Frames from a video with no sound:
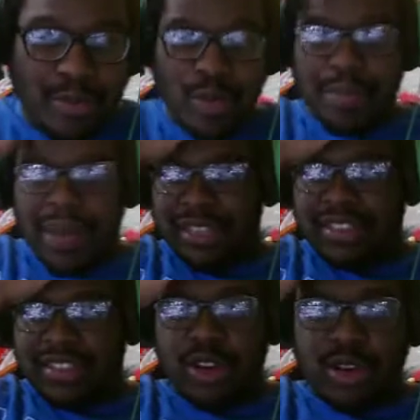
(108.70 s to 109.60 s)
we might
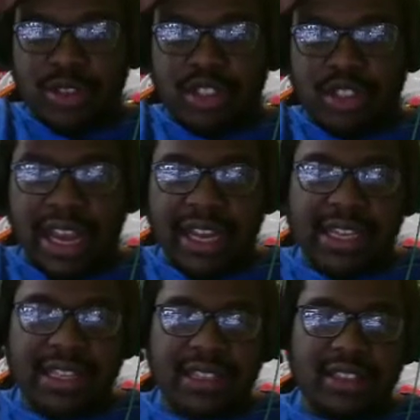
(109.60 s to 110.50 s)
start
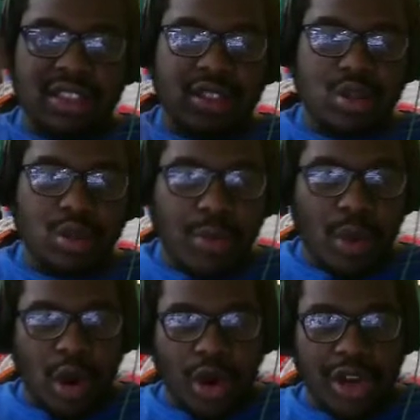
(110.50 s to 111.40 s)
trying to do
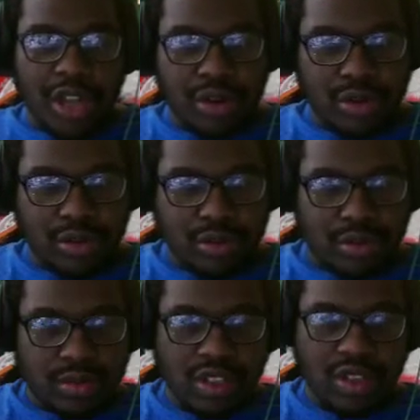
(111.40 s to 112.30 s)
more audio.
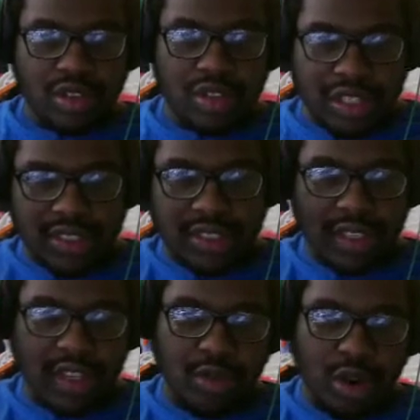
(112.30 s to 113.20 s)
Just
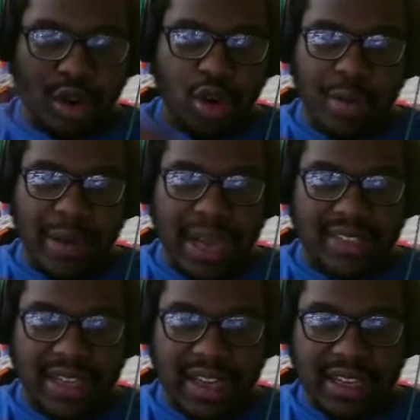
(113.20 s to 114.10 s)
record on my
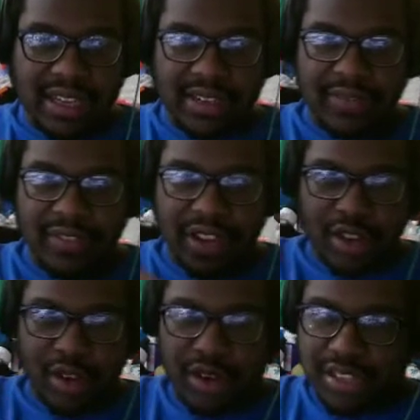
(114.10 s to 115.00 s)
side
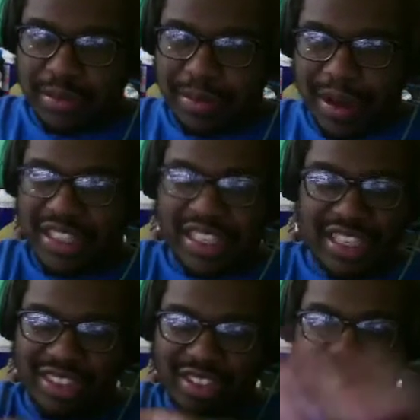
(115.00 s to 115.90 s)
video, because apparently
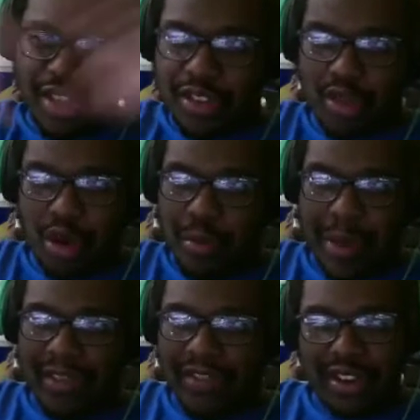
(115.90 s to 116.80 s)
there's nothing wrong with
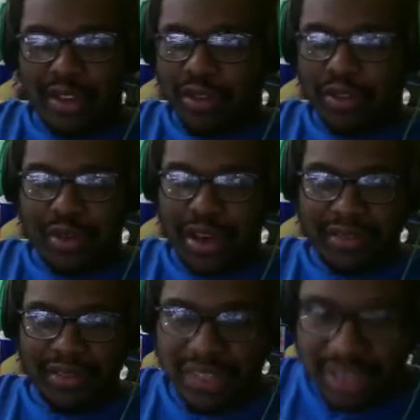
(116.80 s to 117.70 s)
my video for
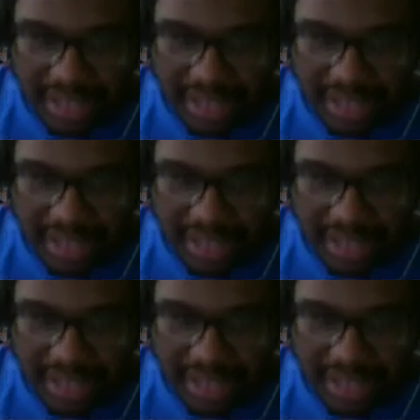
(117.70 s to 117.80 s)
whatever reason.